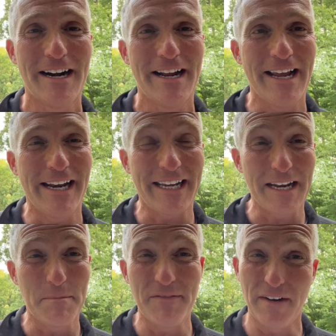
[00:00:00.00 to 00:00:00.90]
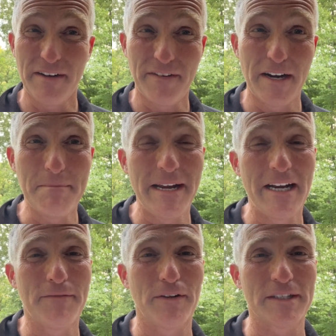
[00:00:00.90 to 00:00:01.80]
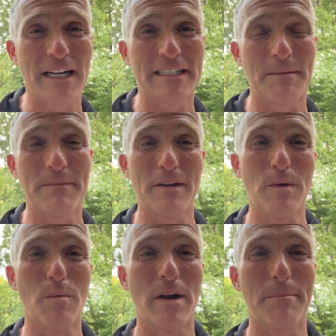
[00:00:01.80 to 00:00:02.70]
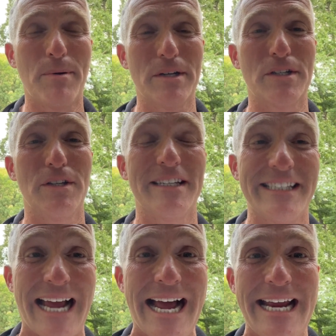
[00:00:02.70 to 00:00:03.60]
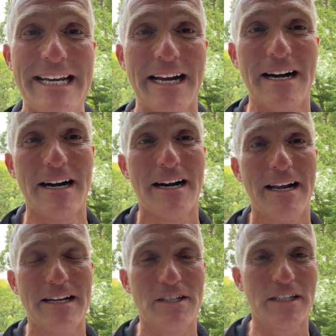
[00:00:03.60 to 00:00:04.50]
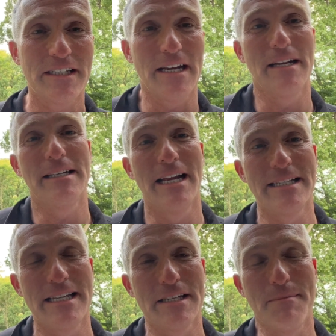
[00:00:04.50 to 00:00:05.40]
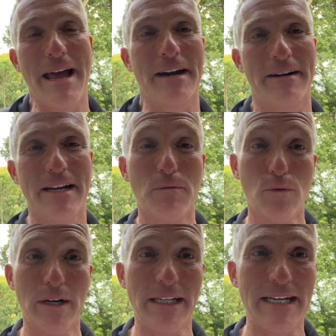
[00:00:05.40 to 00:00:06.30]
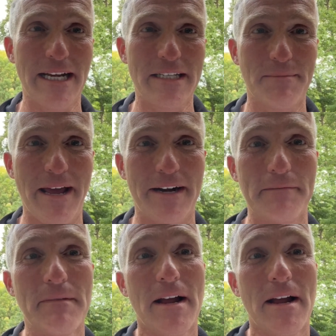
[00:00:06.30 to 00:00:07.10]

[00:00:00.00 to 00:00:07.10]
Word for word: And it can be very, very meaningful. It's not something we want to put to the side and just say, does this matter? It really does matter.